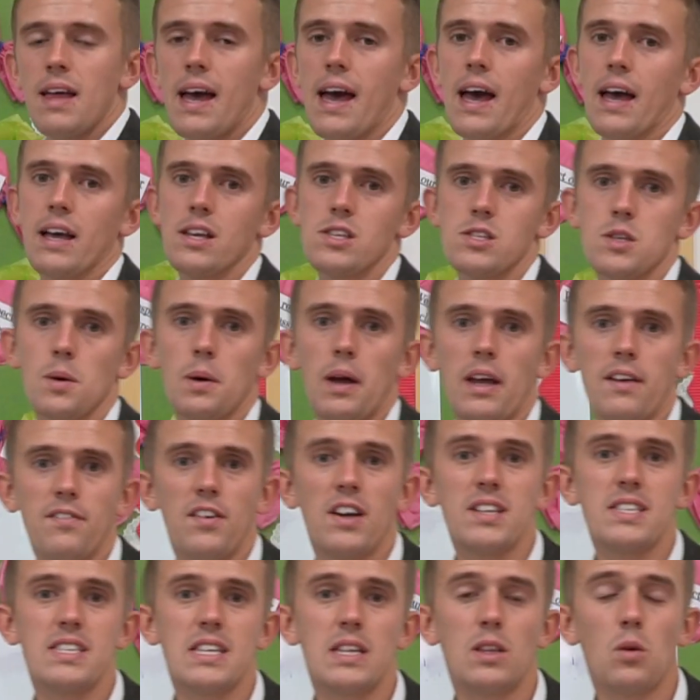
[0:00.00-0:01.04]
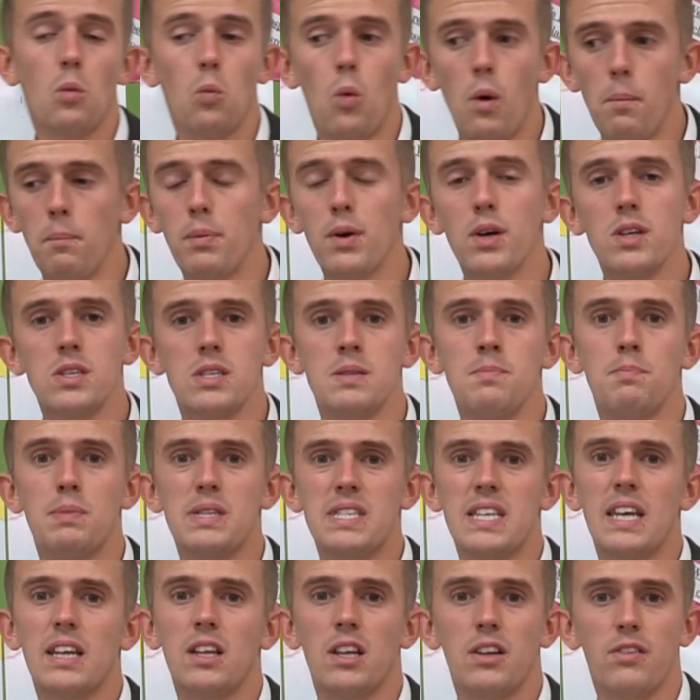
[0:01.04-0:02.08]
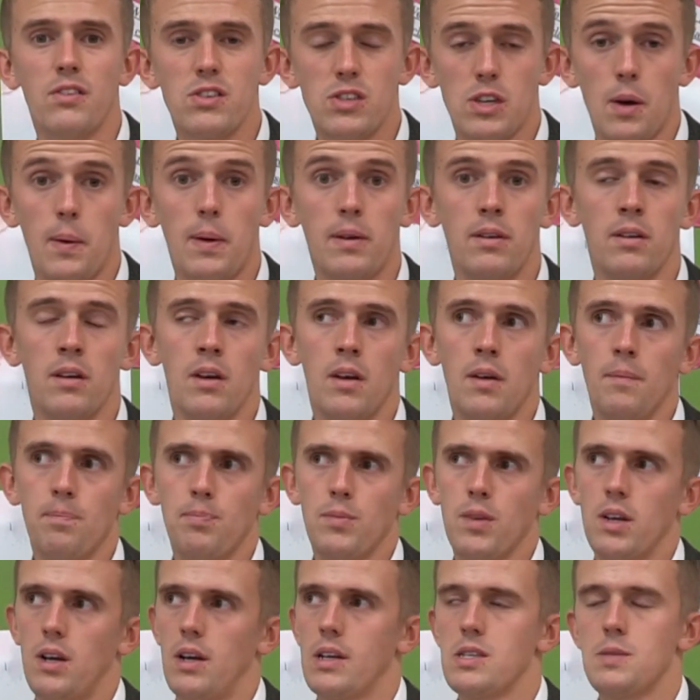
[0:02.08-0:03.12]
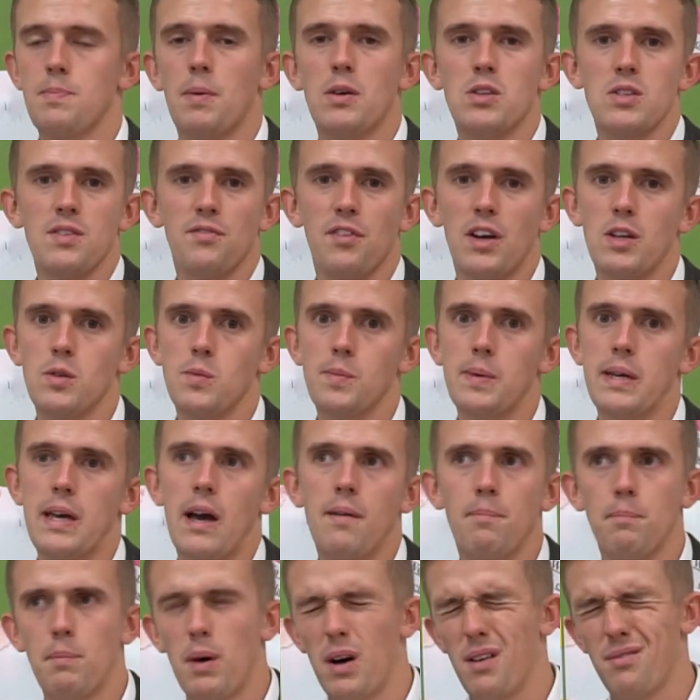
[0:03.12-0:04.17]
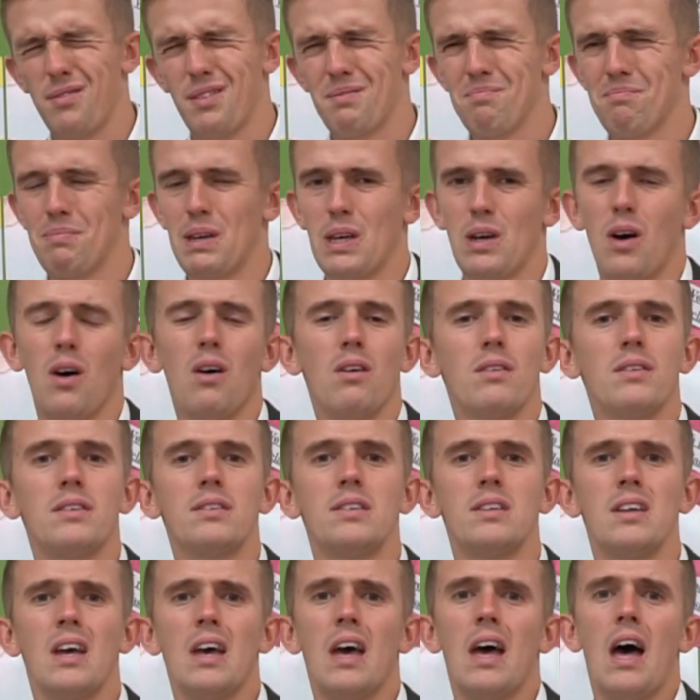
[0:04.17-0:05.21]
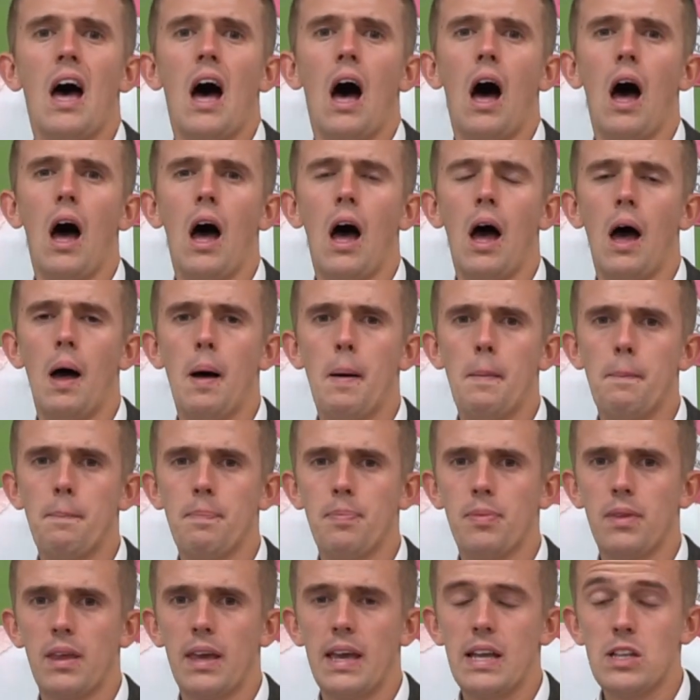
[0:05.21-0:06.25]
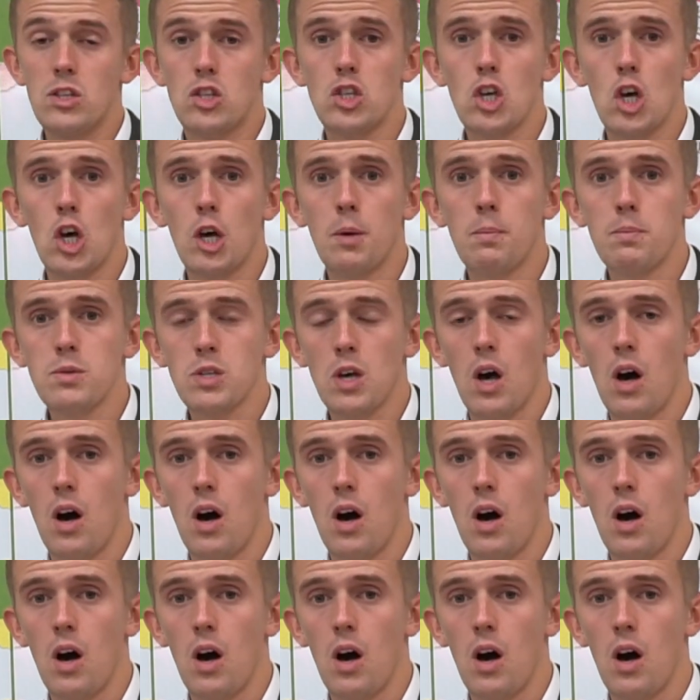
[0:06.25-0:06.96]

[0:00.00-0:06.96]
there. So if I see that one person in particular is going, I suppose the phrase would be above and beyond, um, in terms